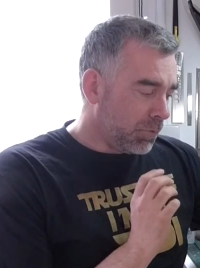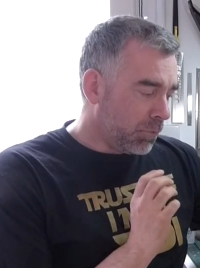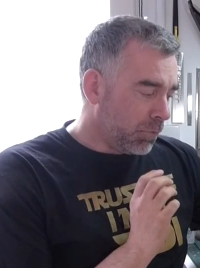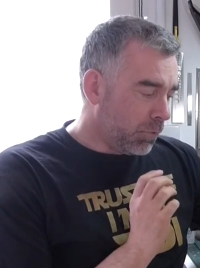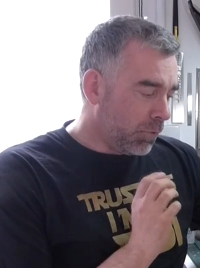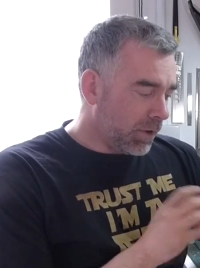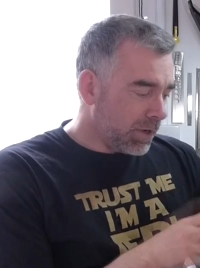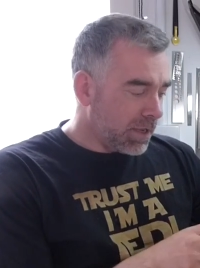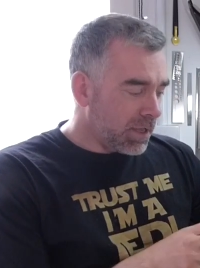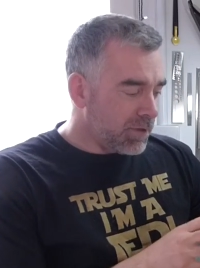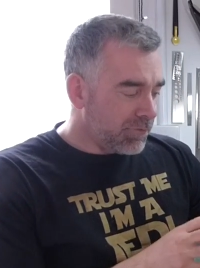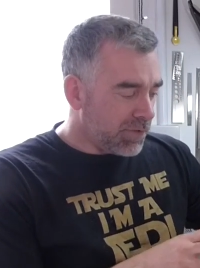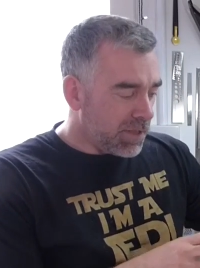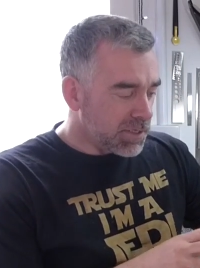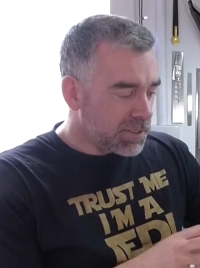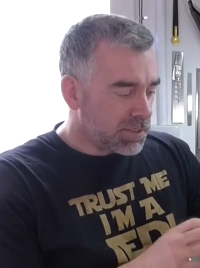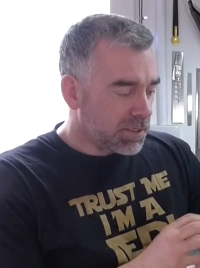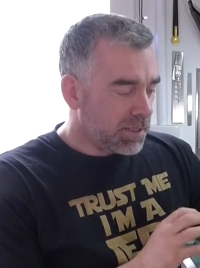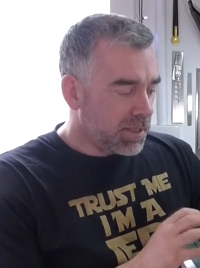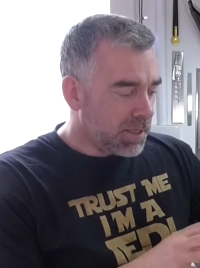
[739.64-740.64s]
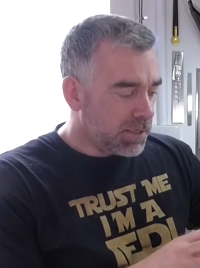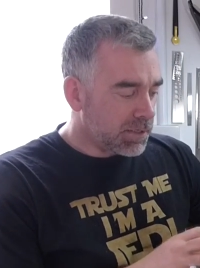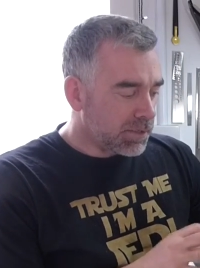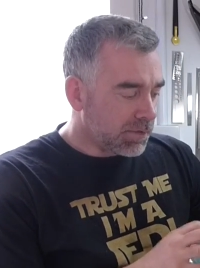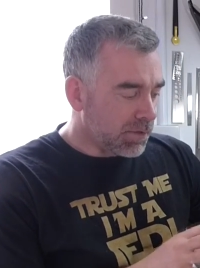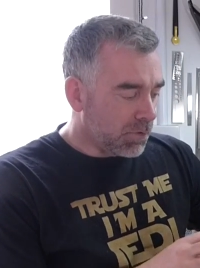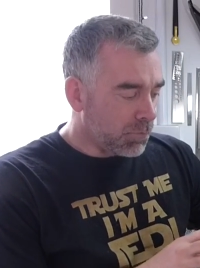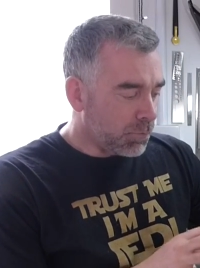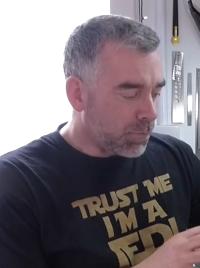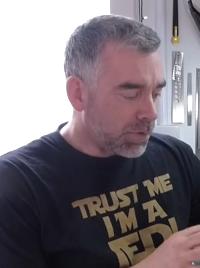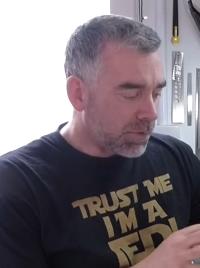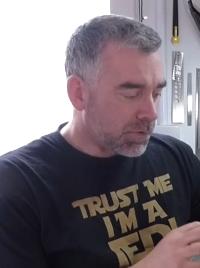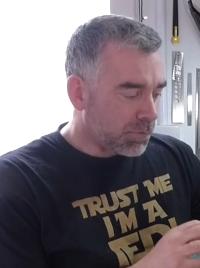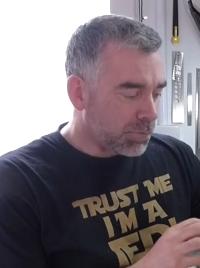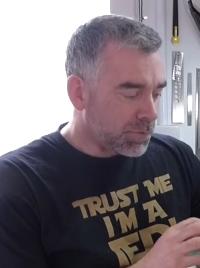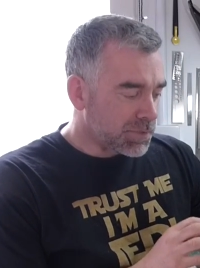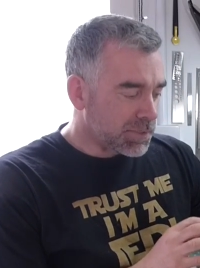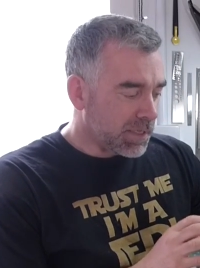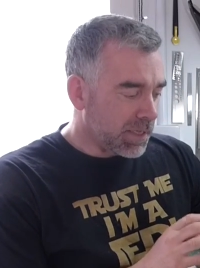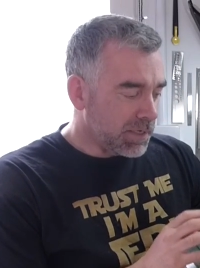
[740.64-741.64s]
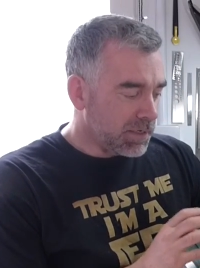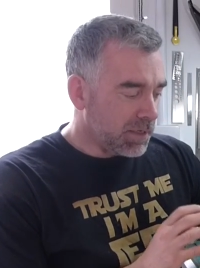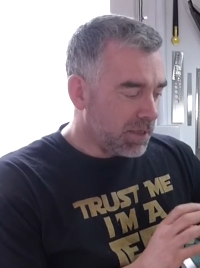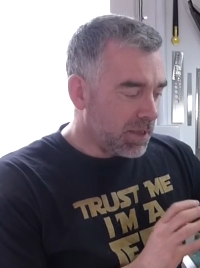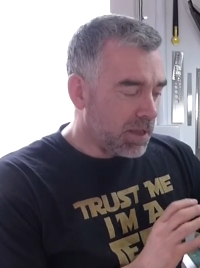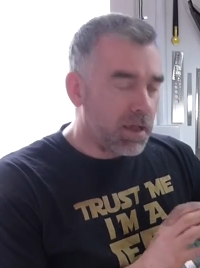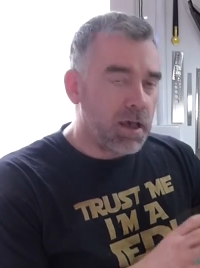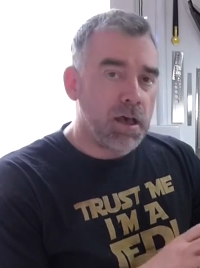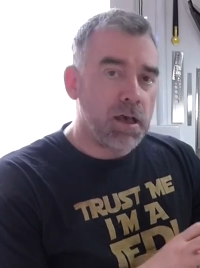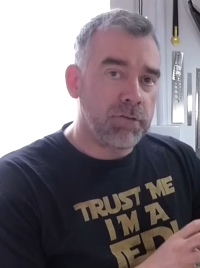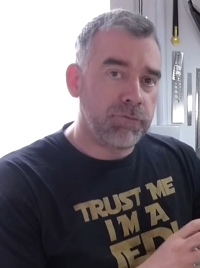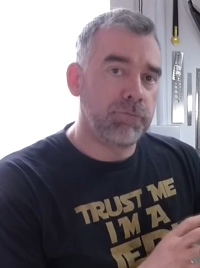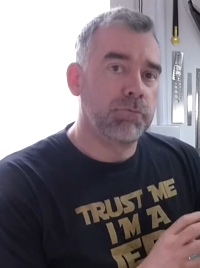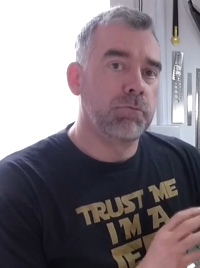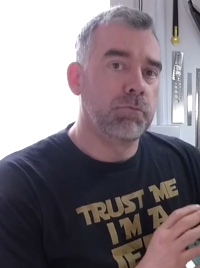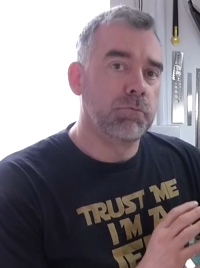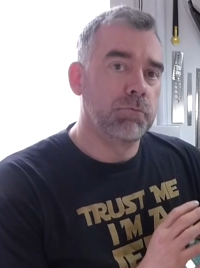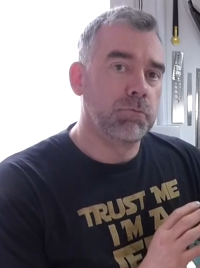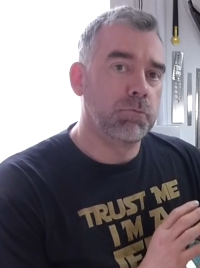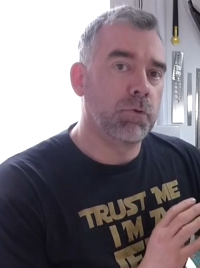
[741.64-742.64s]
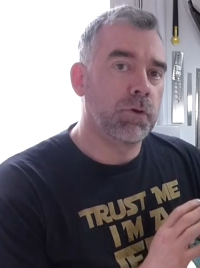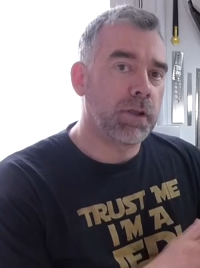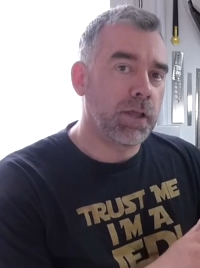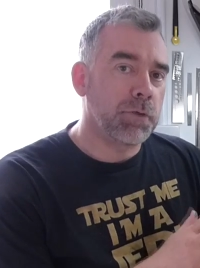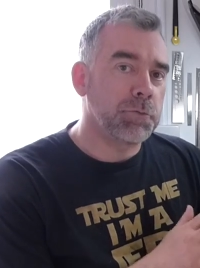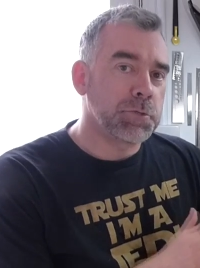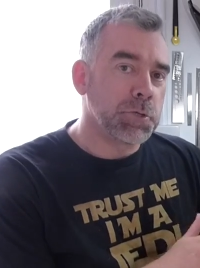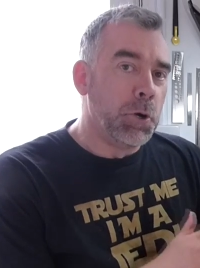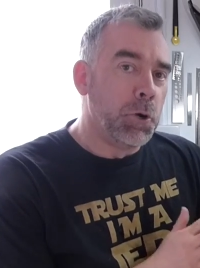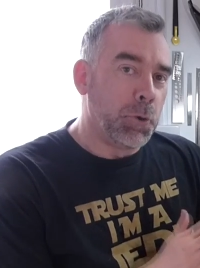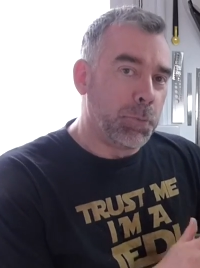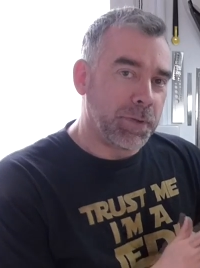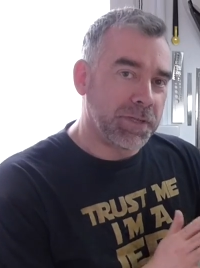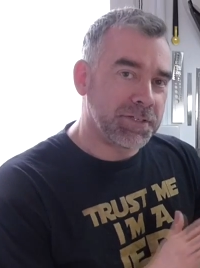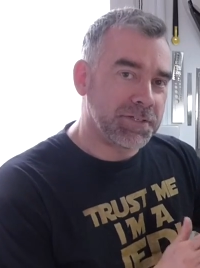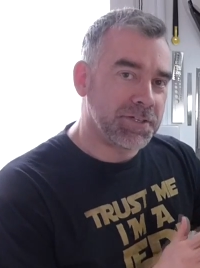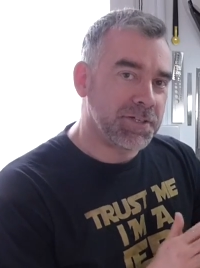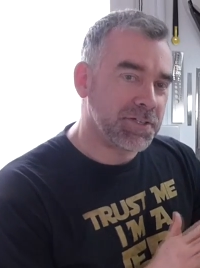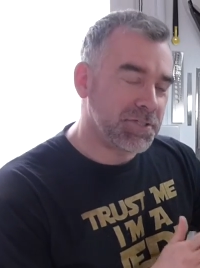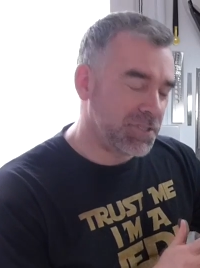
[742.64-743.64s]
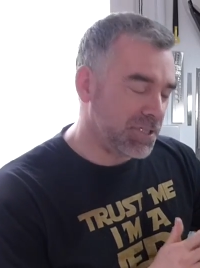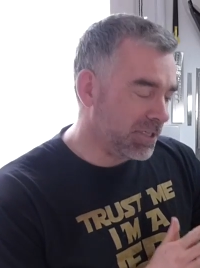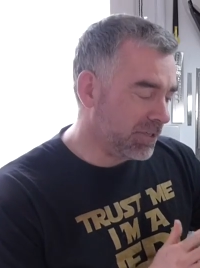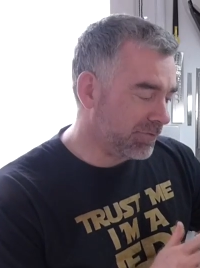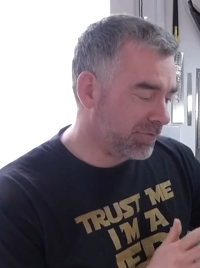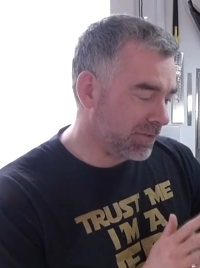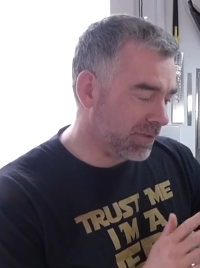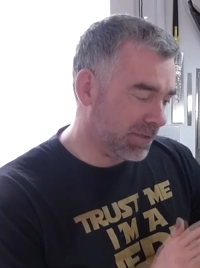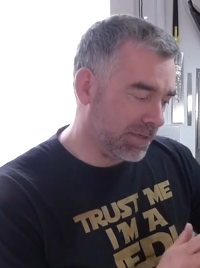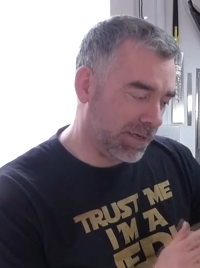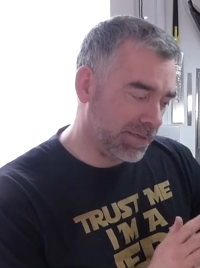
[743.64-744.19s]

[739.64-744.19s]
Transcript: What I eventually ended up with was kind of half what I was hoping to achieve.